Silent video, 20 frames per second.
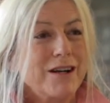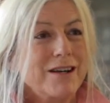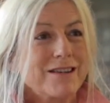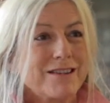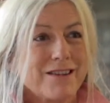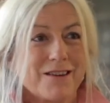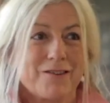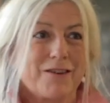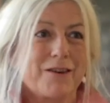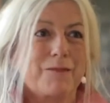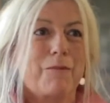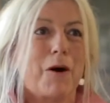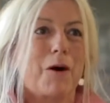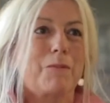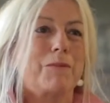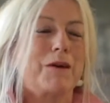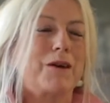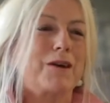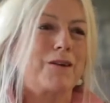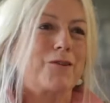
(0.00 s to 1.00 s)
So it
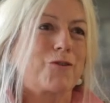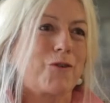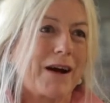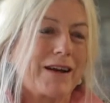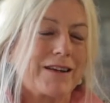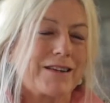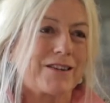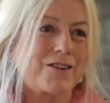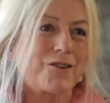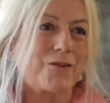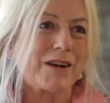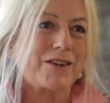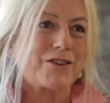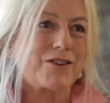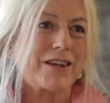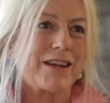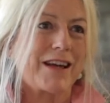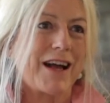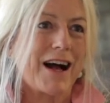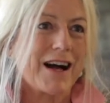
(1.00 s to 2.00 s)
might be great to
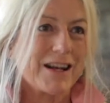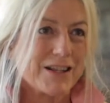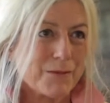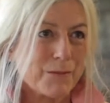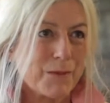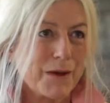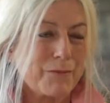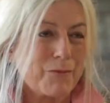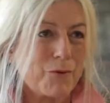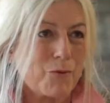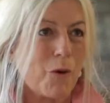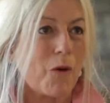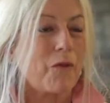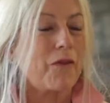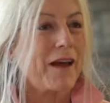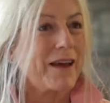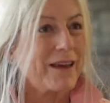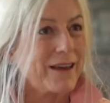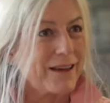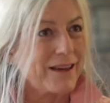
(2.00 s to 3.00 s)
actually ask people what
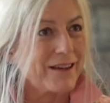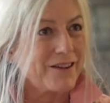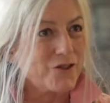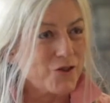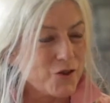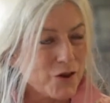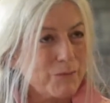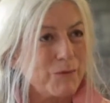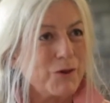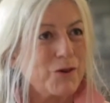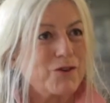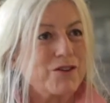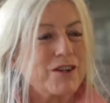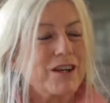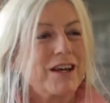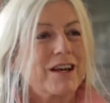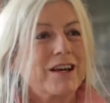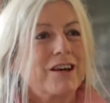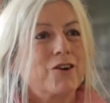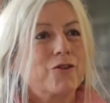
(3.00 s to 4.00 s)
they could contribute
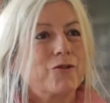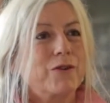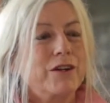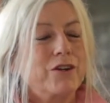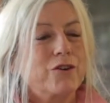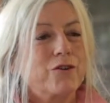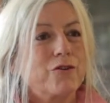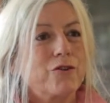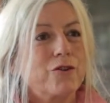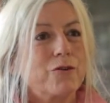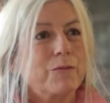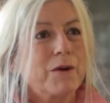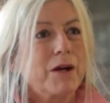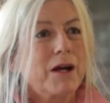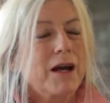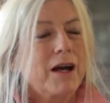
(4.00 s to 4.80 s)
who are in your group.